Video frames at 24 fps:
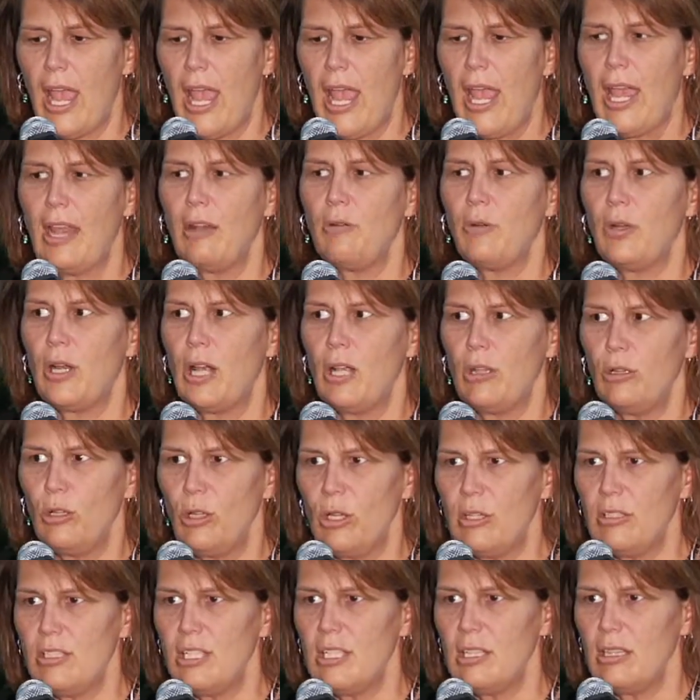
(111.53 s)
And when I
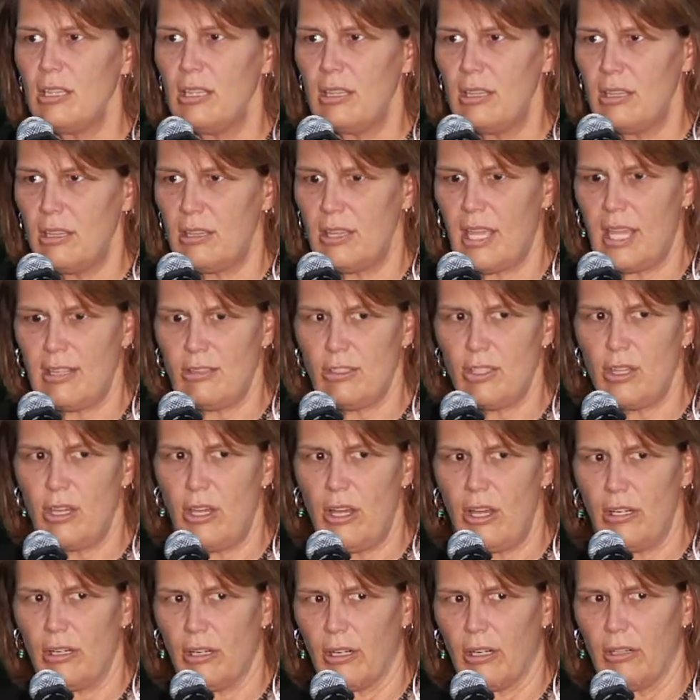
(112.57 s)
looked at that
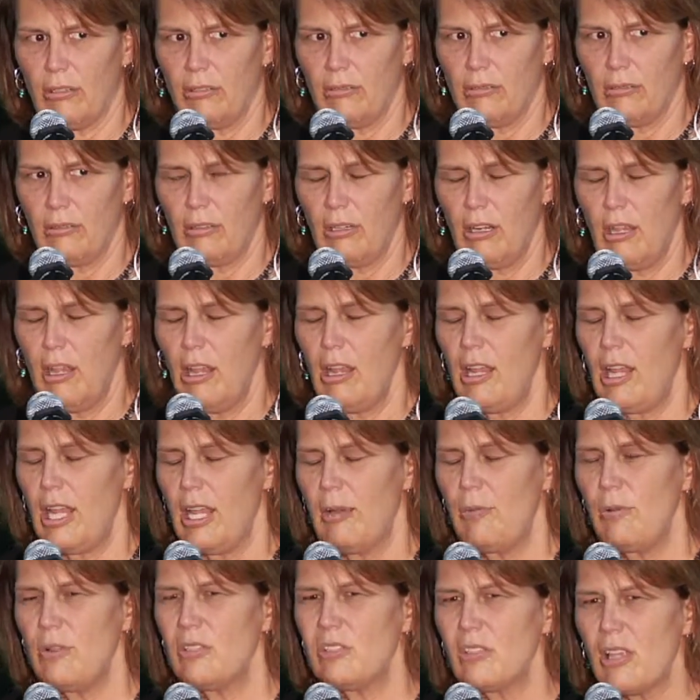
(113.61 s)
daughter,
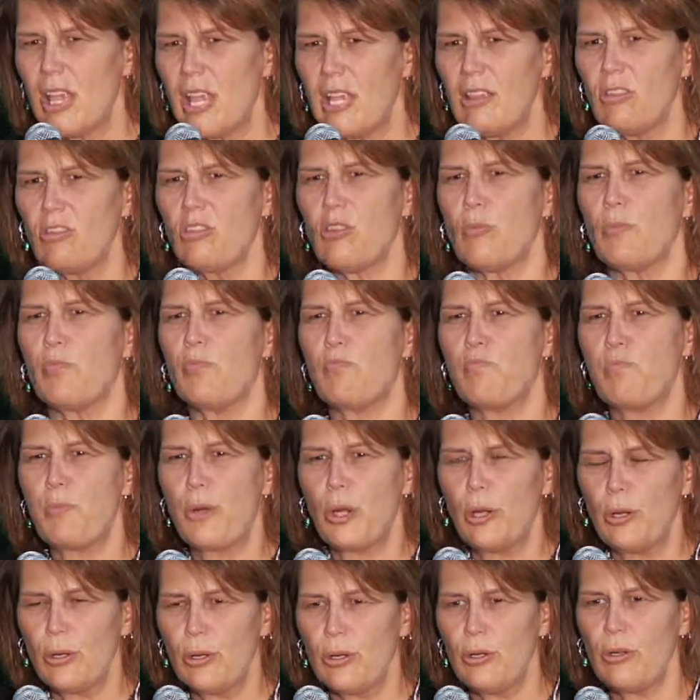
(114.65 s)
it was like the
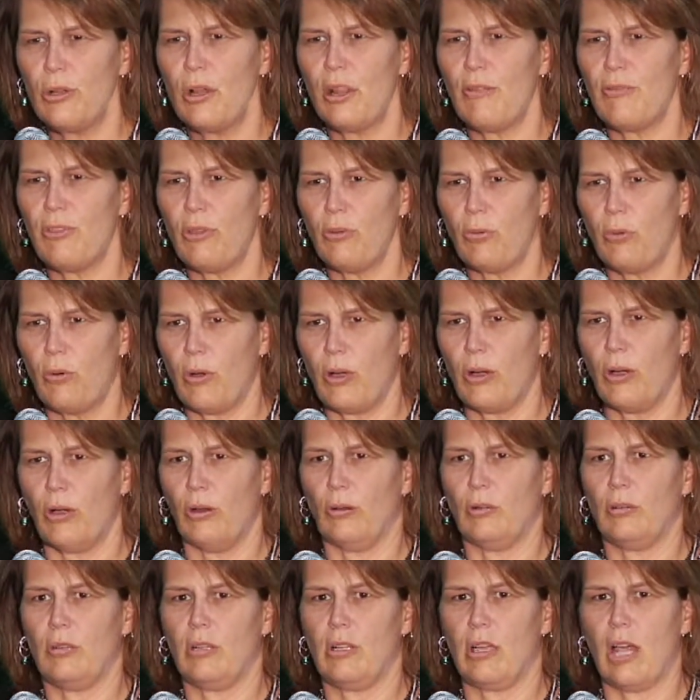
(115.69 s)
burden of the
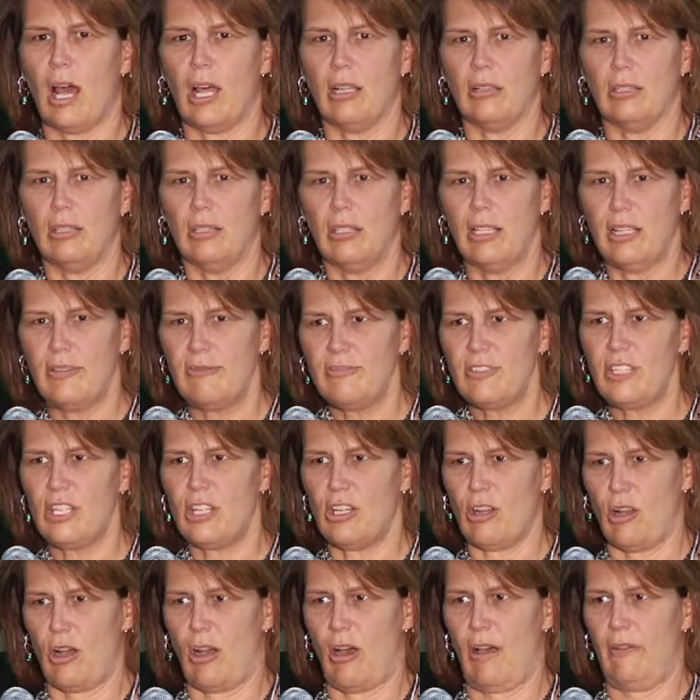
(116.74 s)
world got
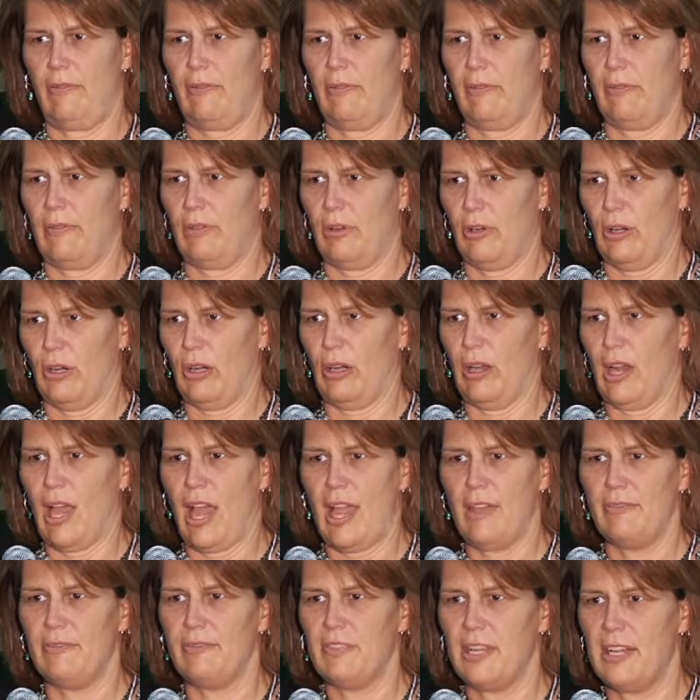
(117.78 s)
lifted off of her.
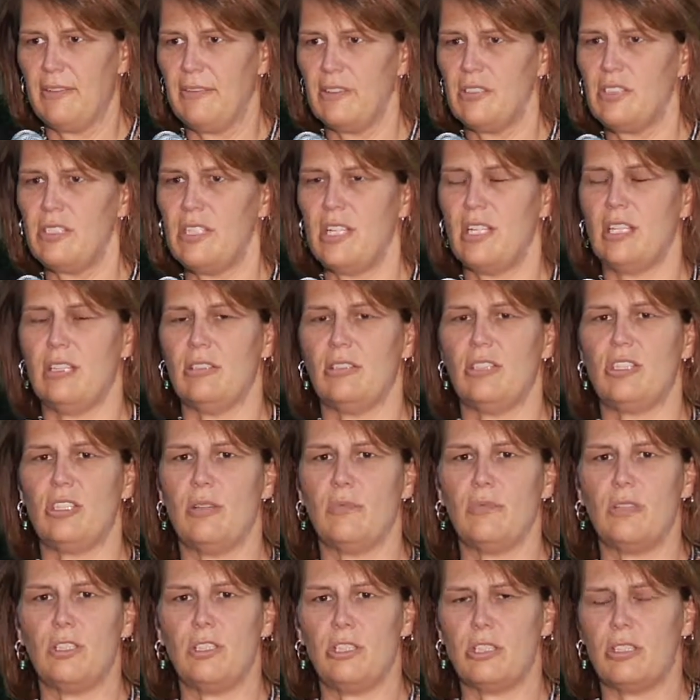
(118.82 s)
I've never seen
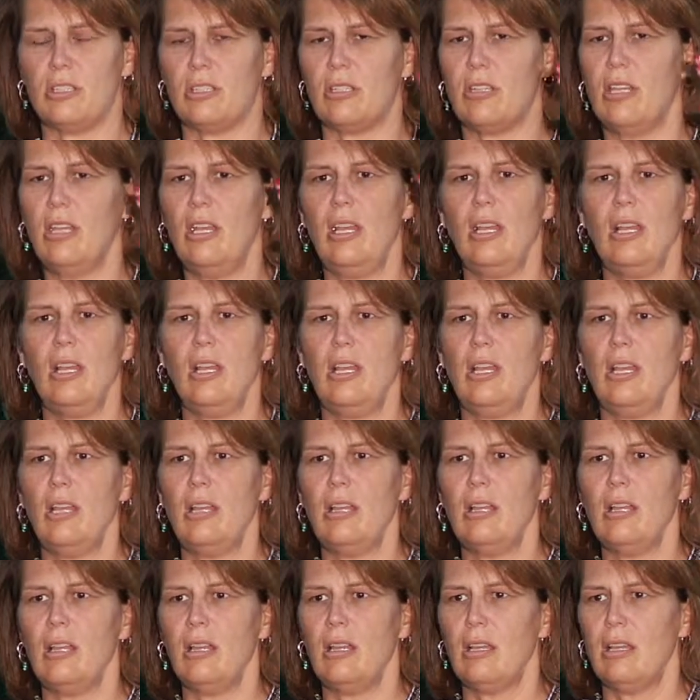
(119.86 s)
someone just
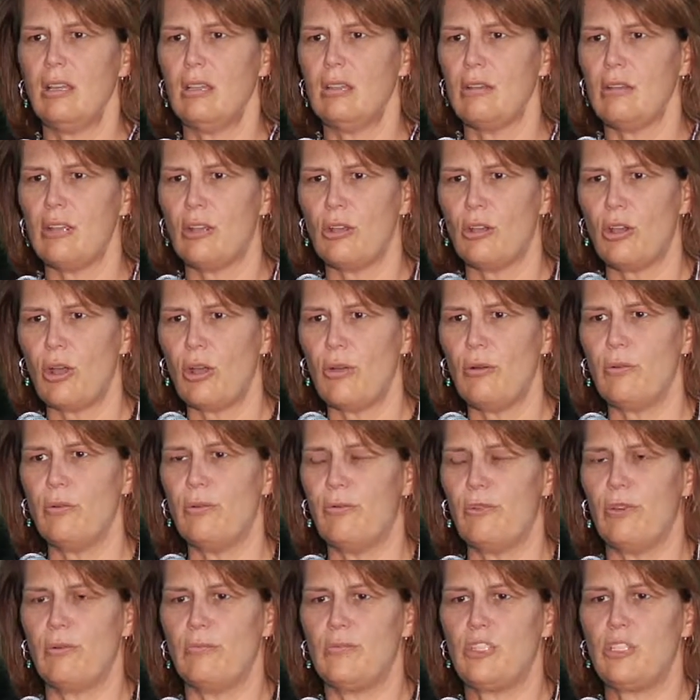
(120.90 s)
go
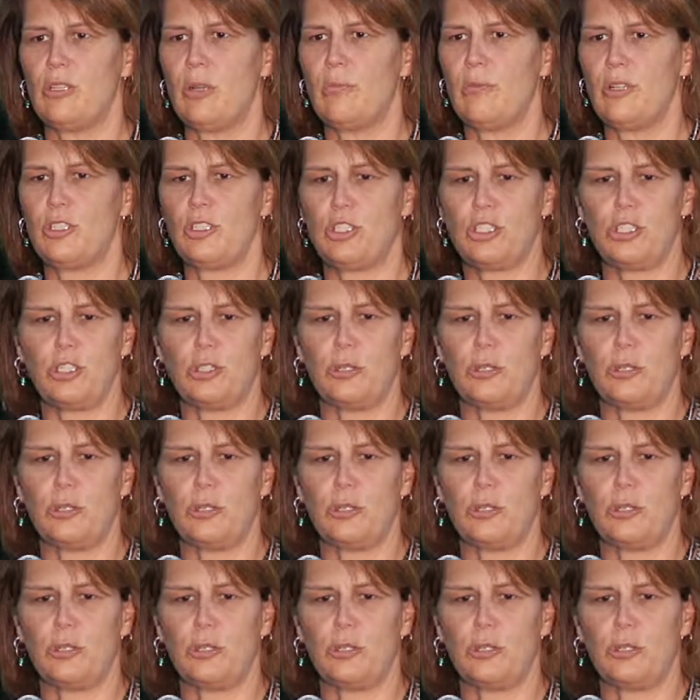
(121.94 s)
from so much